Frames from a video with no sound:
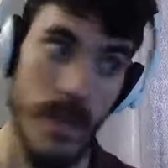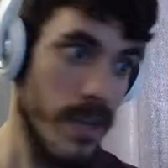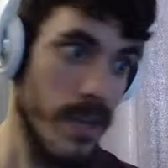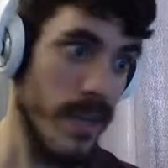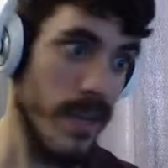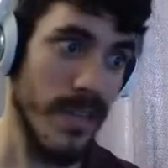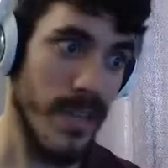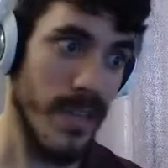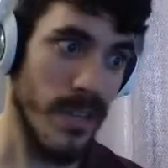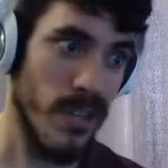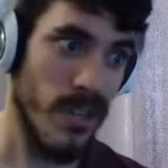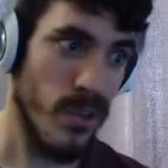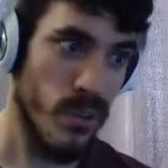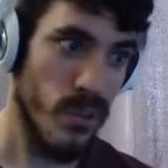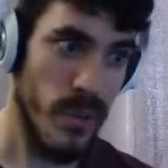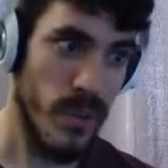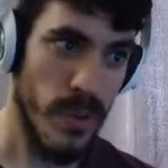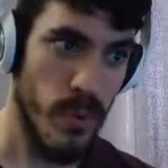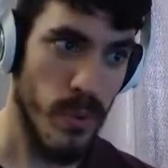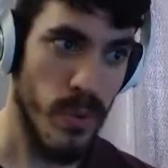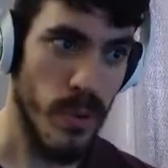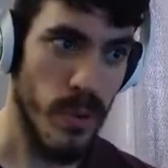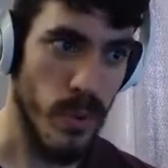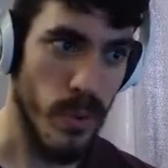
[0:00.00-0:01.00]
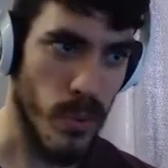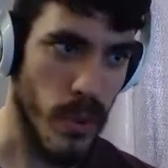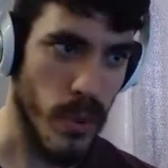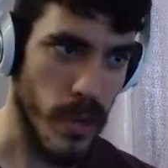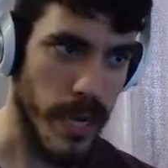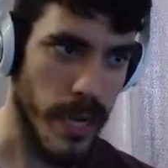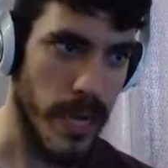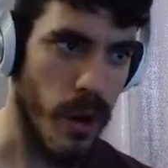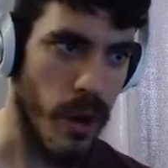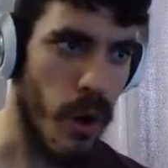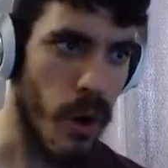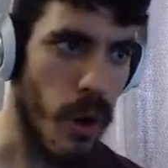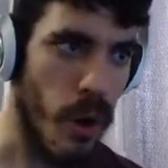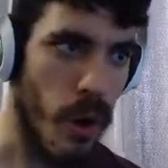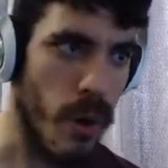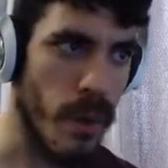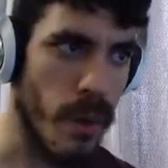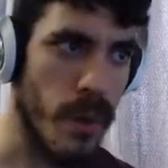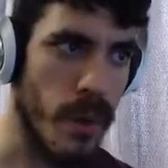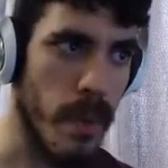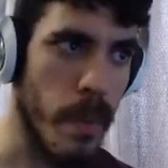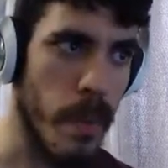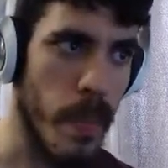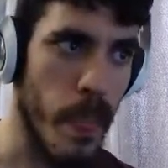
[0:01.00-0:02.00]
It wouldn't work at all.
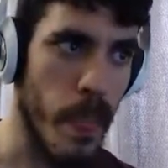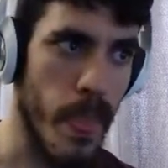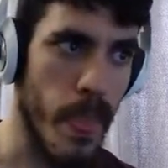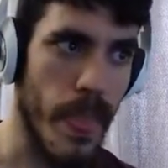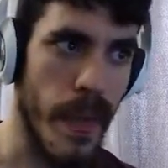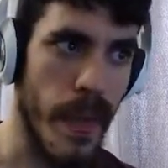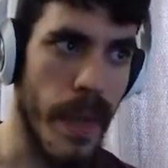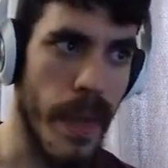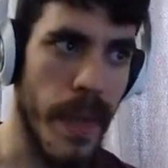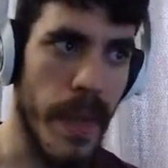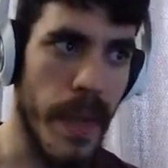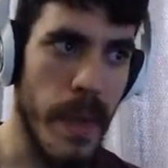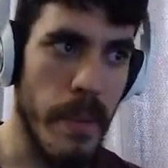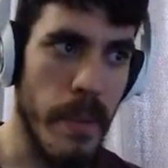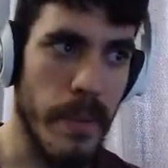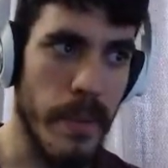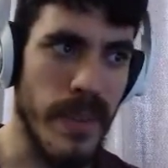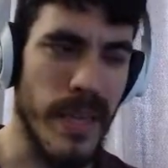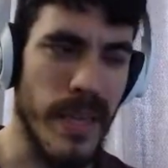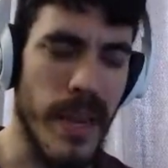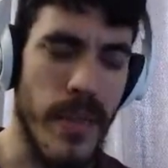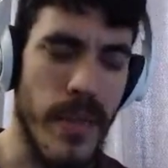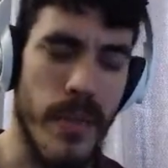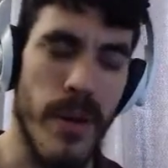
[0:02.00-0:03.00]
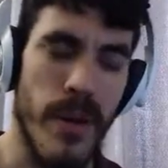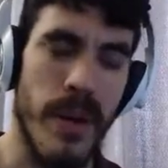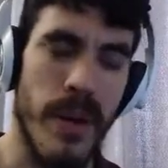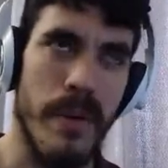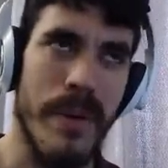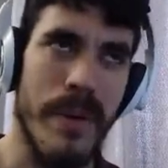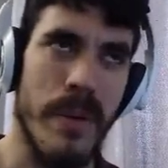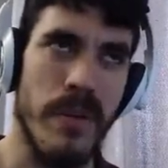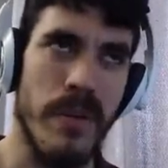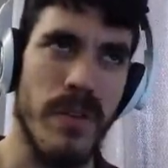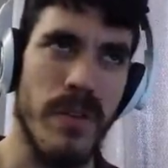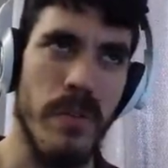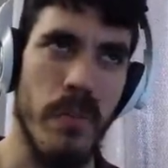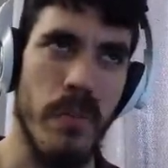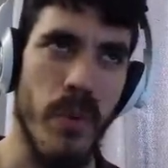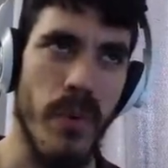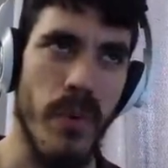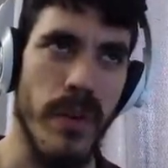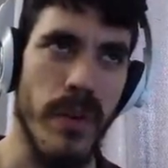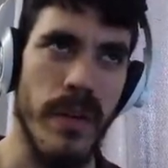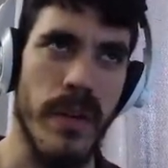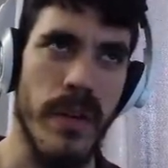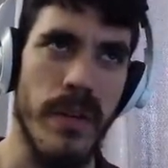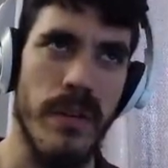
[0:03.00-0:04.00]
But then I thought about it some
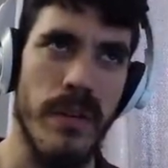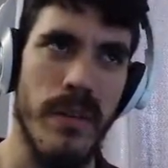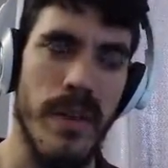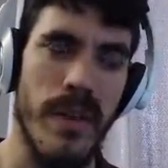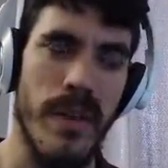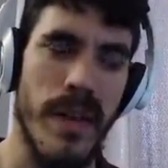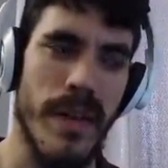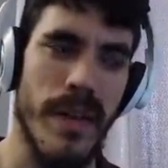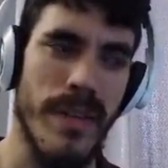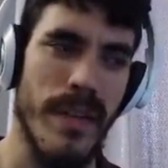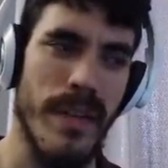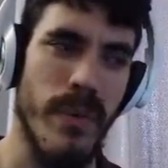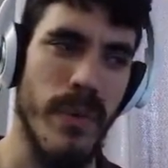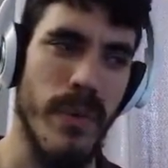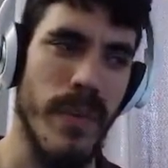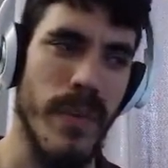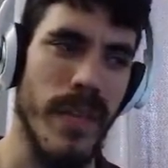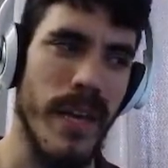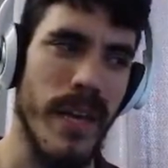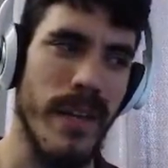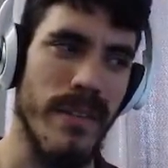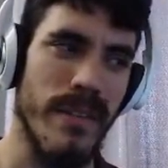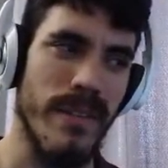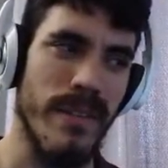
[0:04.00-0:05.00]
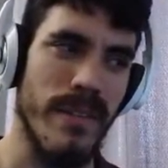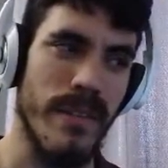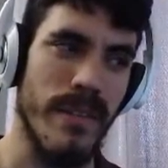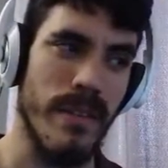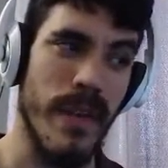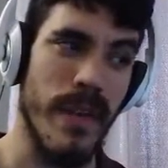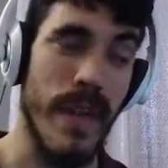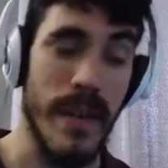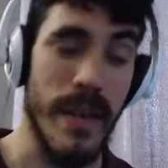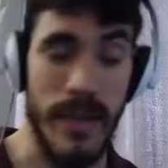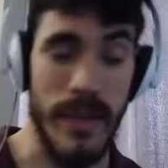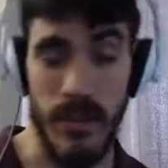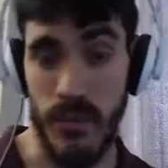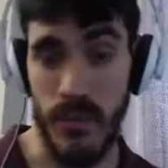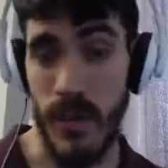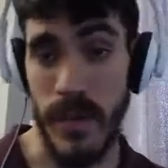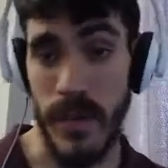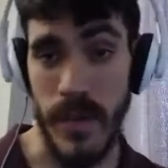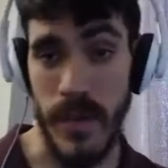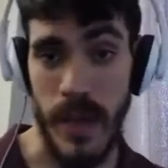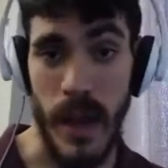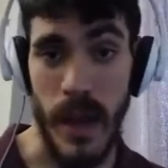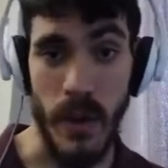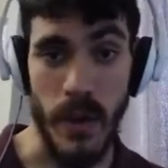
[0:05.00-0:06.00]
more, and I realized, and I
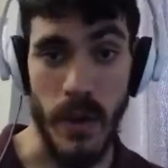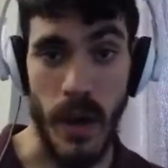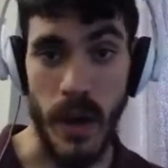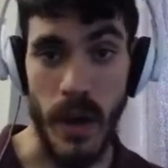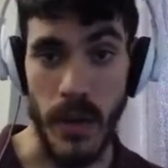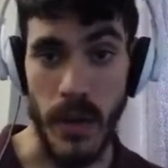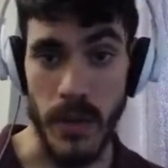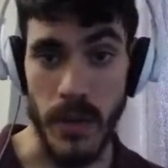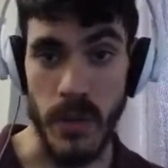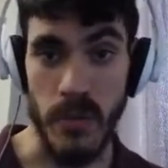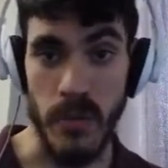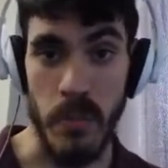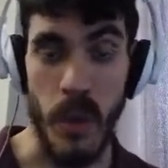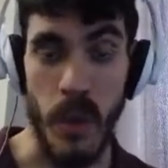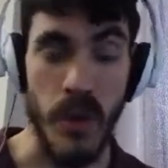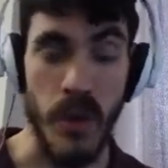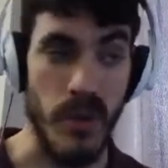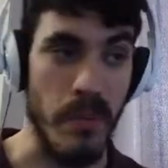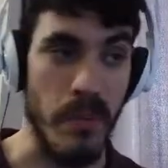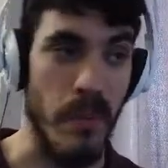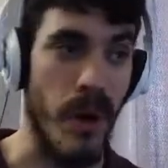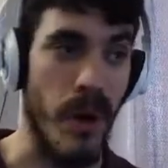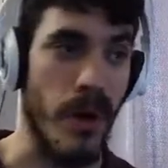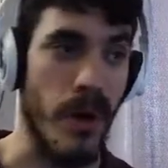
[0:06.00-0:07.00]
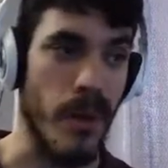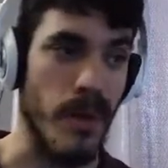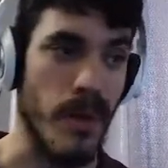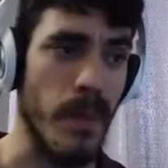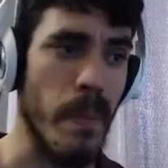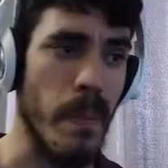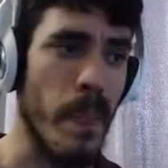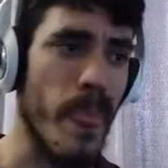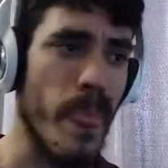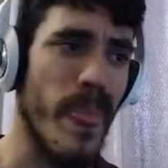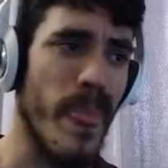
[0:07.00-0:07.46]
tried it out on a smaller model.